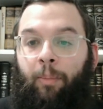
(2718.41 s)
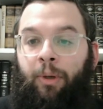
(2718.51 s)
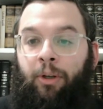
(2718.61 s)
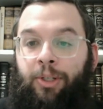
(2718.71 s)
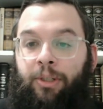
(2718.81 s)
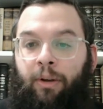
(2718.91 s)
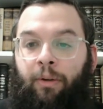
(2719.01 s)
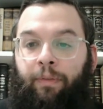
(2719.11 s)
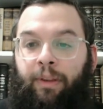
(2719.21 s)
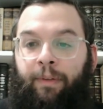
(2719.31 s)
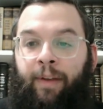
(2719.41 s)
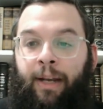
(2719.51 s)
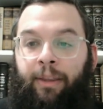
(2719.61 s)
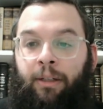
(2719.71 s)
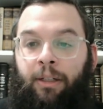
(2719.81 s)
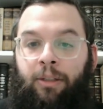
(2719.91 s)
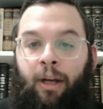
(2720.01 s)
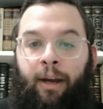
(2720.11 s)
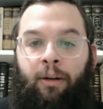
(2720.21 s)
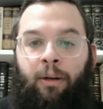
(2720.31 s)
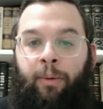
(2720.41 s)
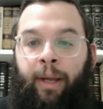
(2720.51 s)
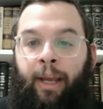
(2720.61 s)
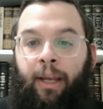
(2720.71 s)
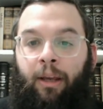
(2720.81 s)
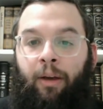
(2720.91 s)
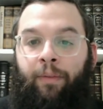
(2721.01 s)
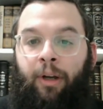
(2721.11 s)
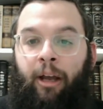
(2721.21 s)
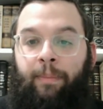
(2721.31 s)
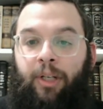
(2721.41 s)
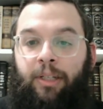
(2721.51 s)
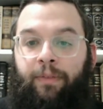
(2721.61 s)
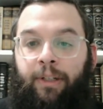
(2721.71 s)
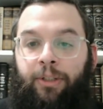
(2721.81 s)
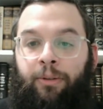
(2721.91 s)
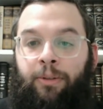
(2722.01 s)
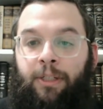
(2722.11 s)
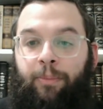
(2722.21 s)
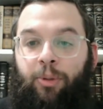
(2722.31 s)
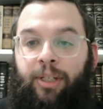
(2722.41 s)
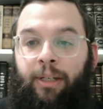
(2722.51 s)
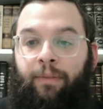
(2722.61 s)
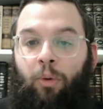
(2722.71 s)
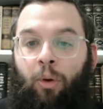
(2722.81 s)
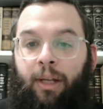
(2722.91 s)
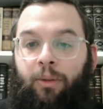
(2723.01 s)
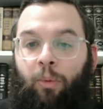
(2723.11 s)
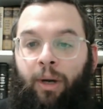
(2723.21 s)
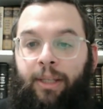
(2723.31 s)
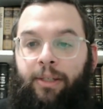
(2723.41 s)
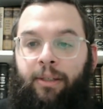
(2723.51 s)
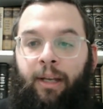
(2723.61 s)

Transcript: but also for the fact that an entire array of an object's features is perceived all at once.